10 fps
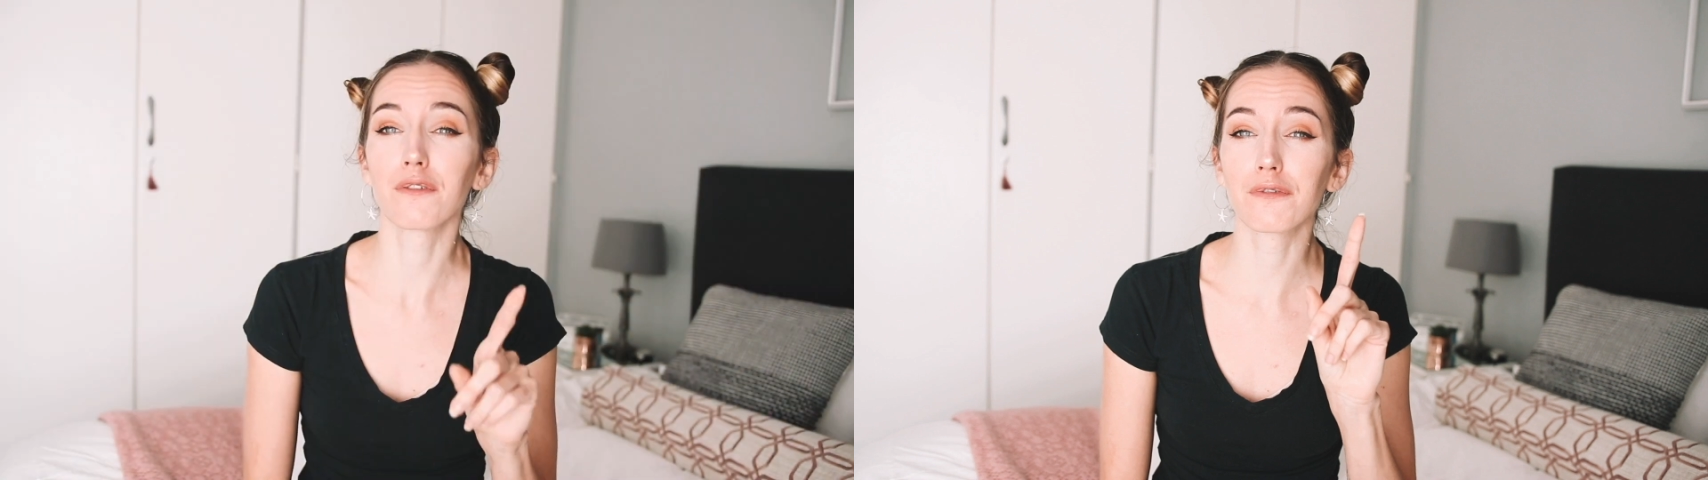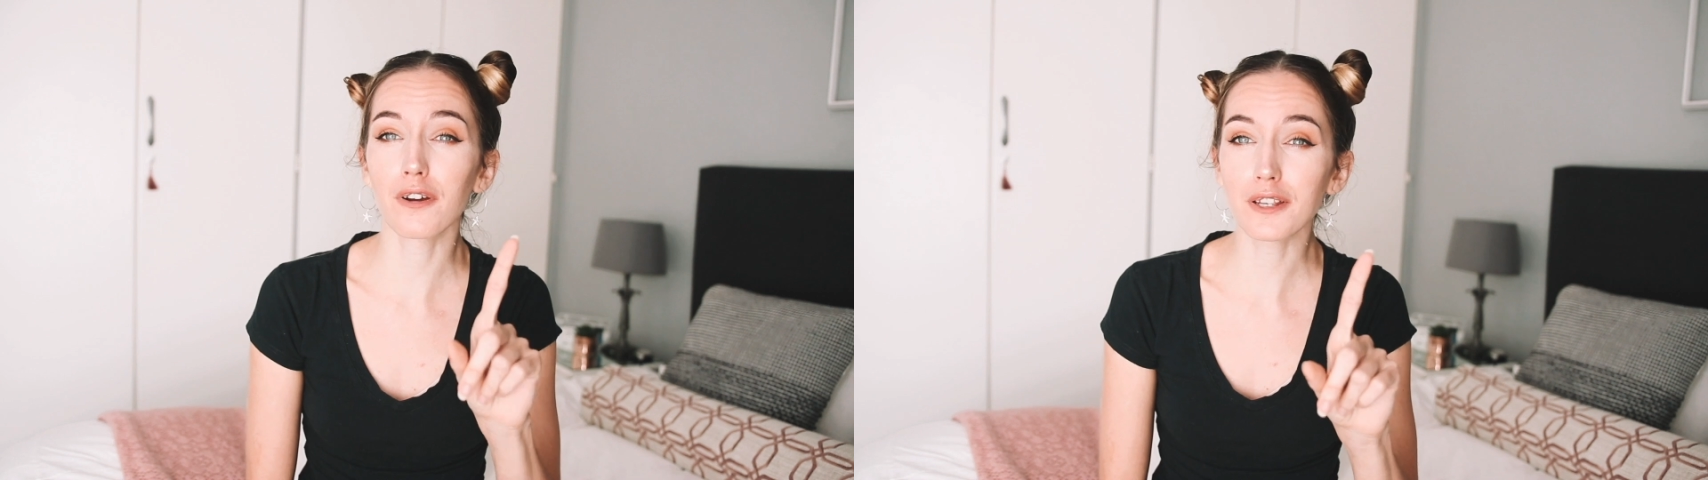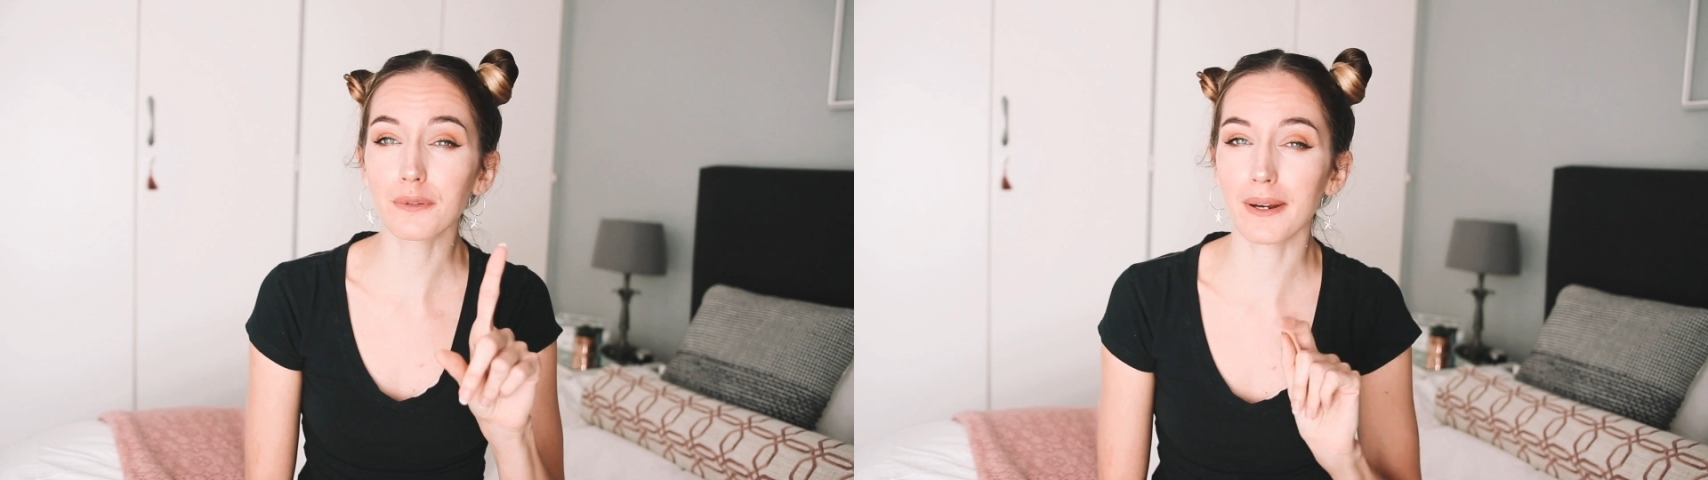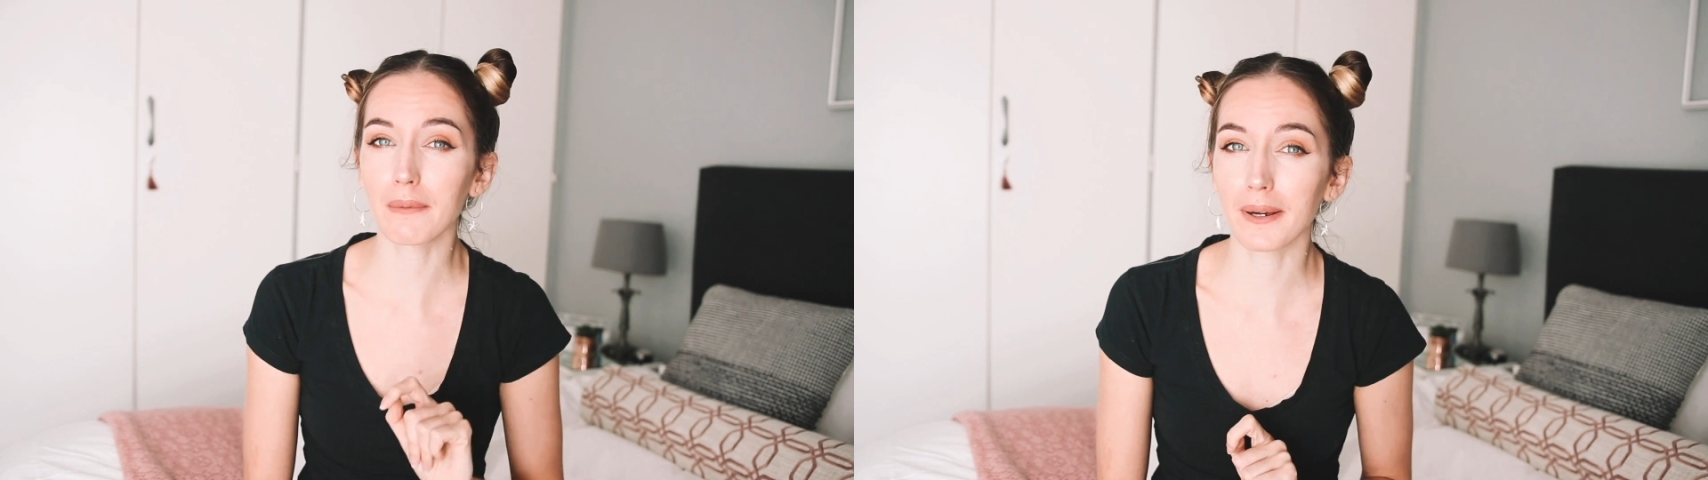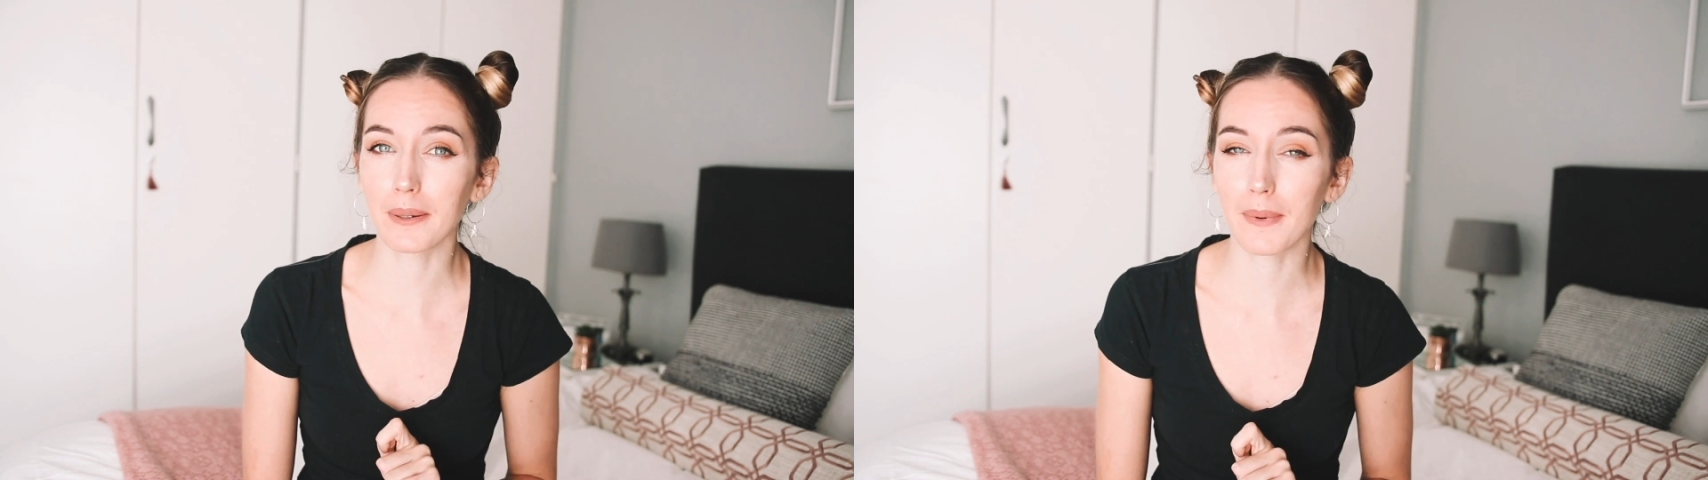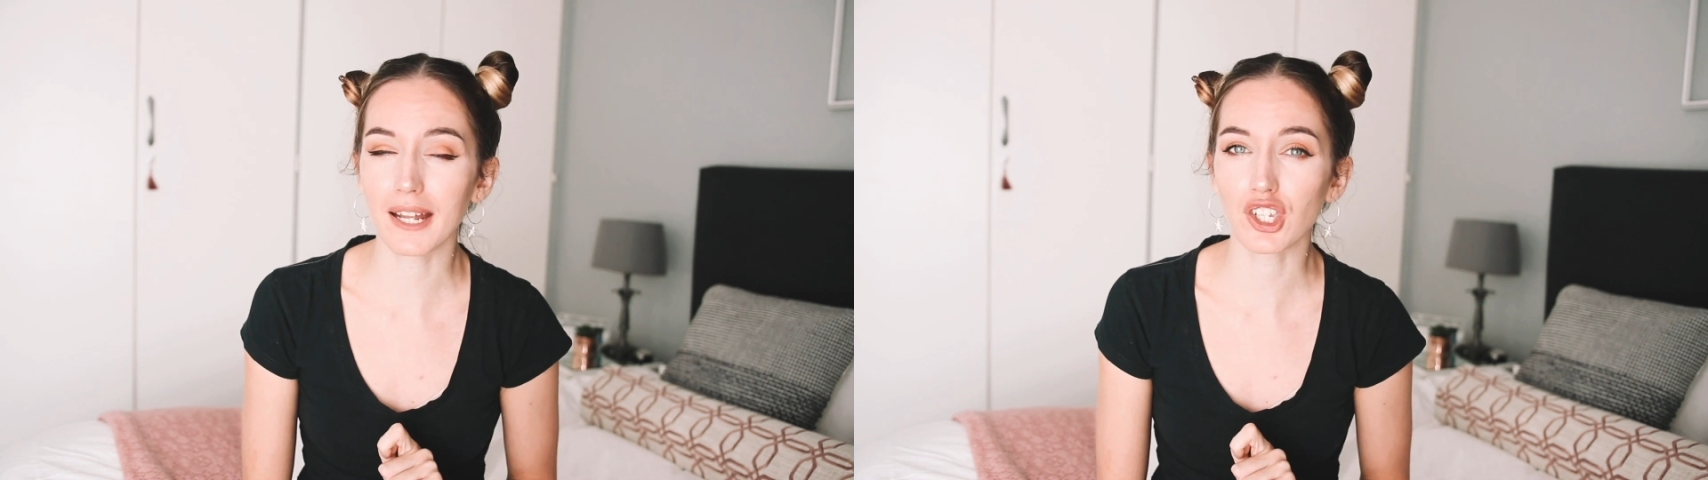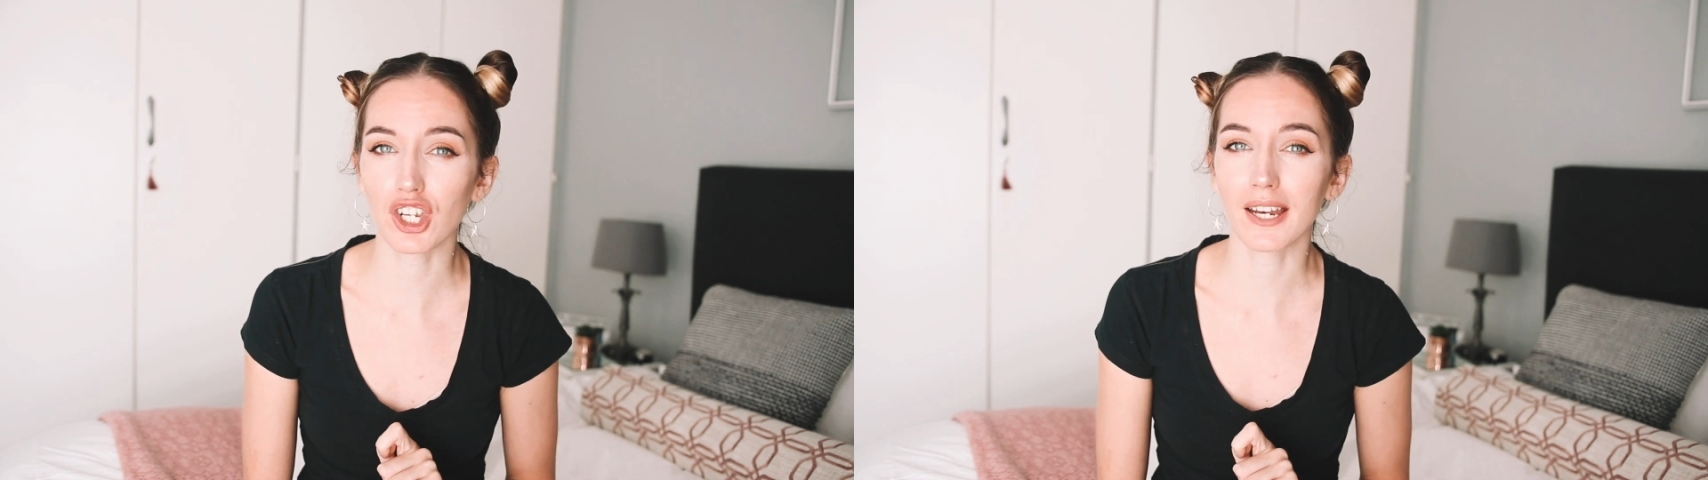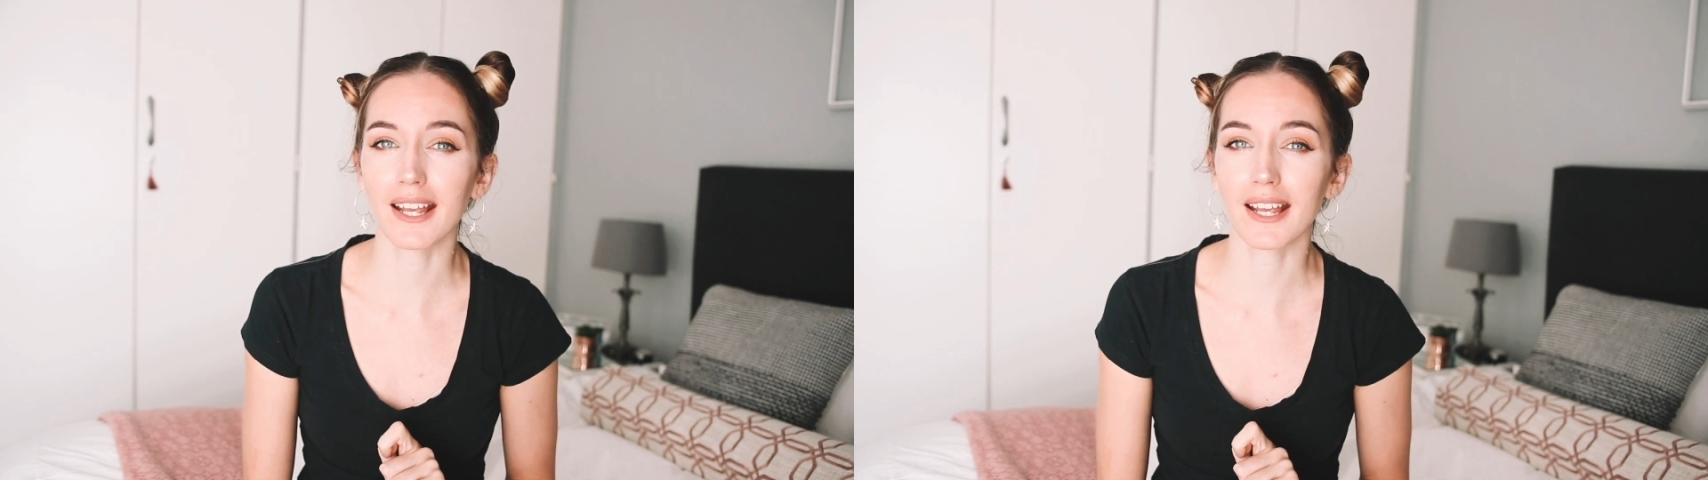first one I'm going to mention